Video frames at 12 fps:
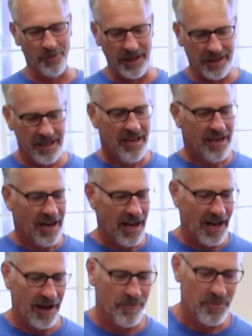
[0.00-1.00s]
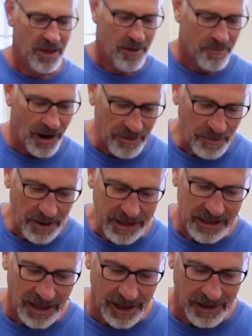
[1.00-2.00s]
with. Probably
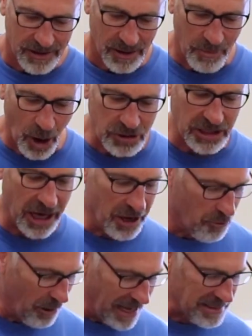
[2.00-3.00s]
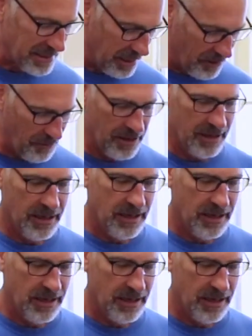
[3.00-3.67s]
the most aggressive